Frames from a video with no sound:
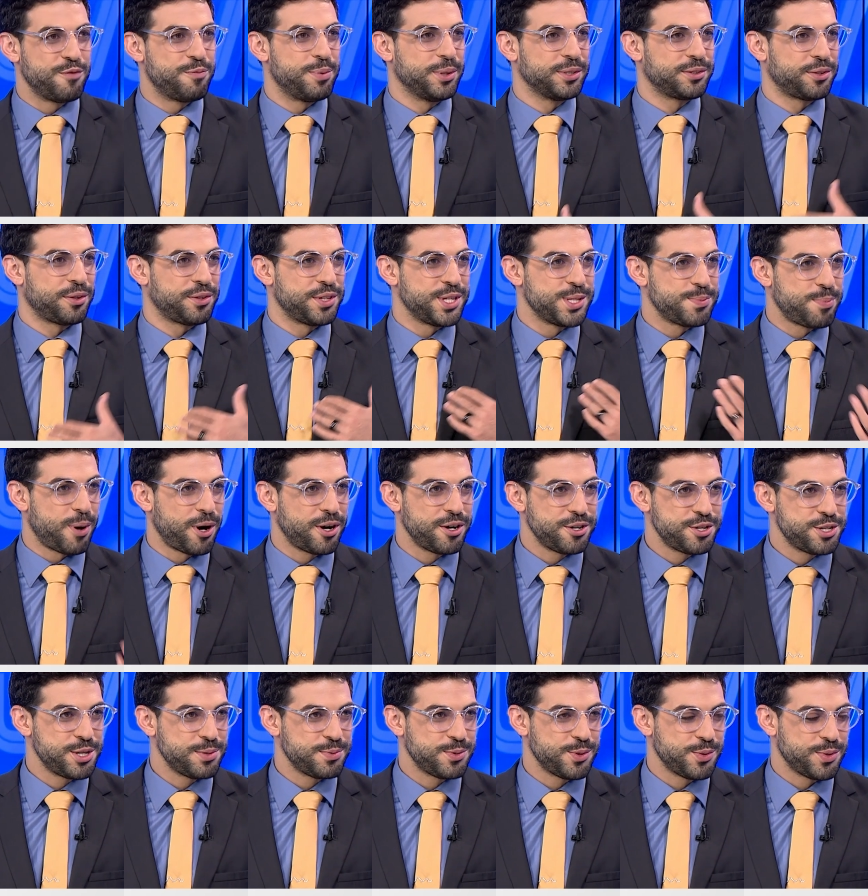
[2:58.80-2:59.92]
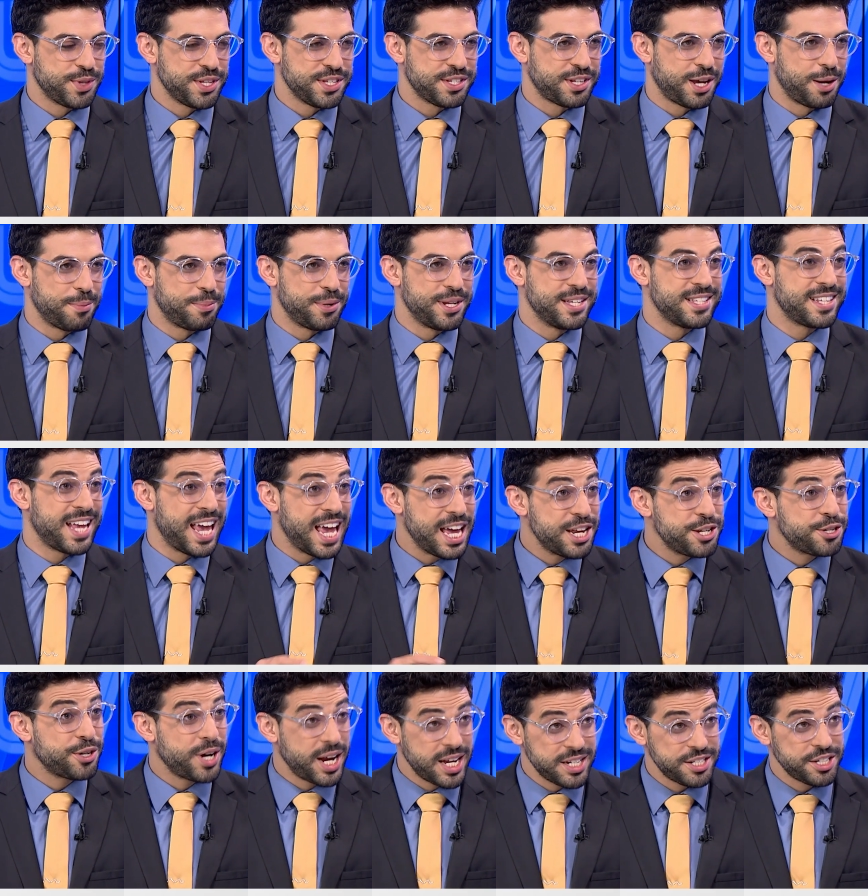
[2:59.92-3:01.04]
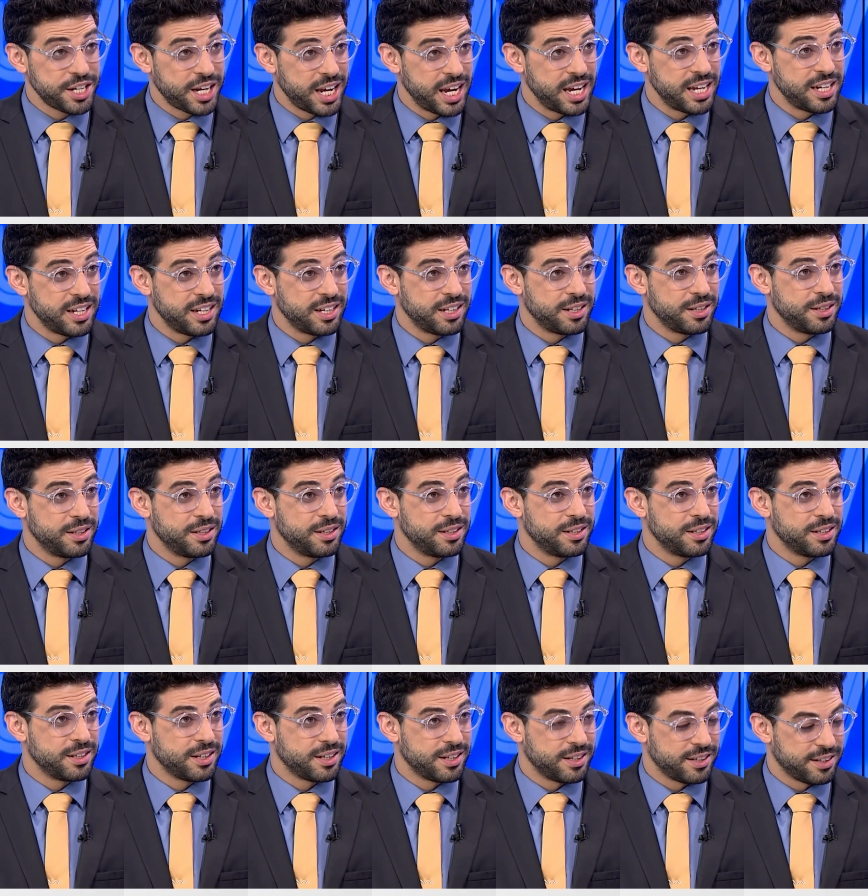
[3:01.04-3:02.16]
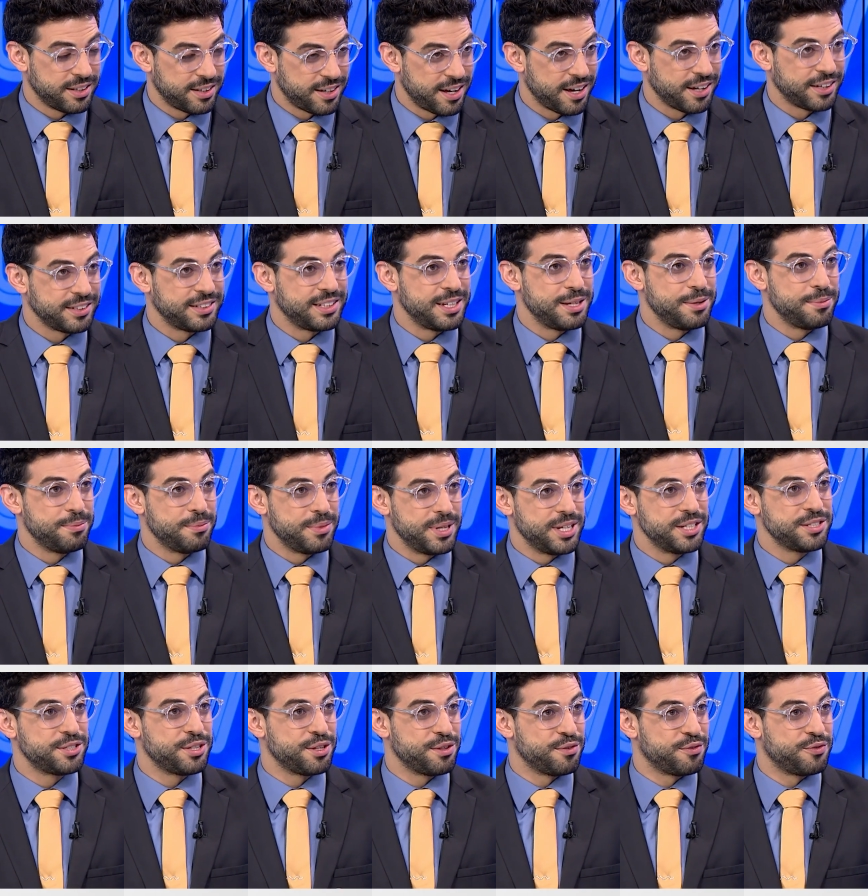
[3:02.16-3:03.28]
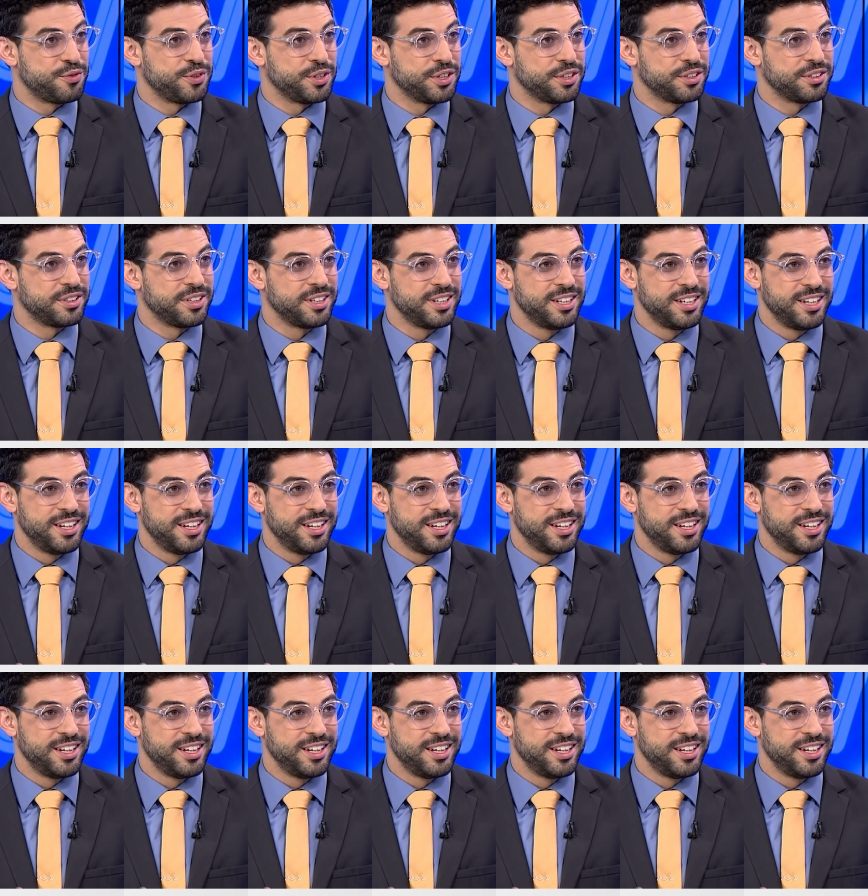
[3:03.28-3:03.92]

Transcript: you've built all these partnerships with these companies, and you're educating Haredim into the field.